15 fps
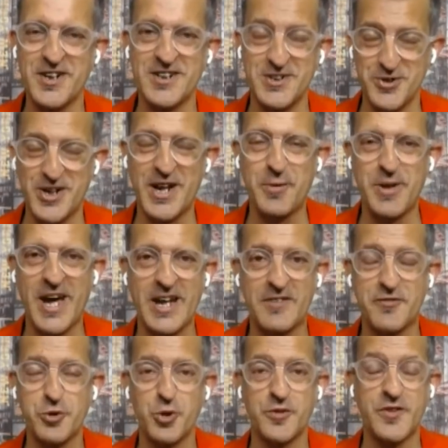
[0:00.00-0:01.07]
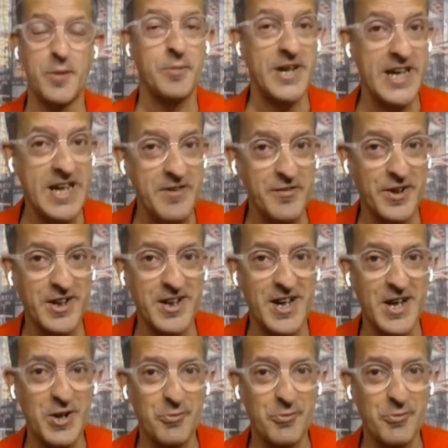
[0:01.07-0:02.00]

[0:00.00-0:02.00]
And today we had a few of them, even